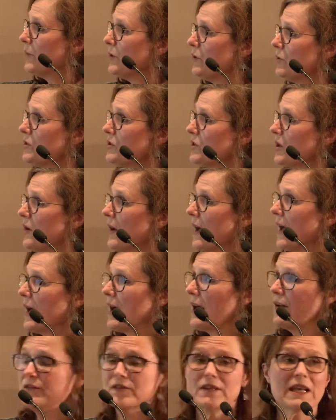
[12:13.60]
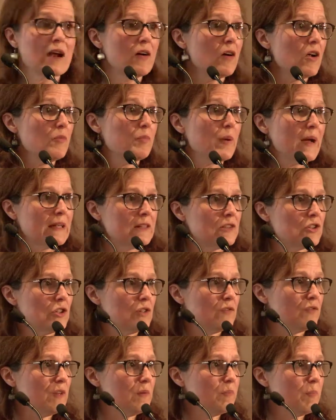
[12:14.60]
we also have narrowband
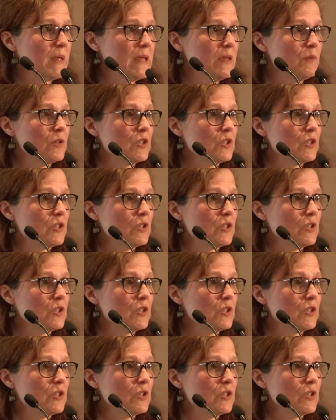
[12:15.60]
UVB,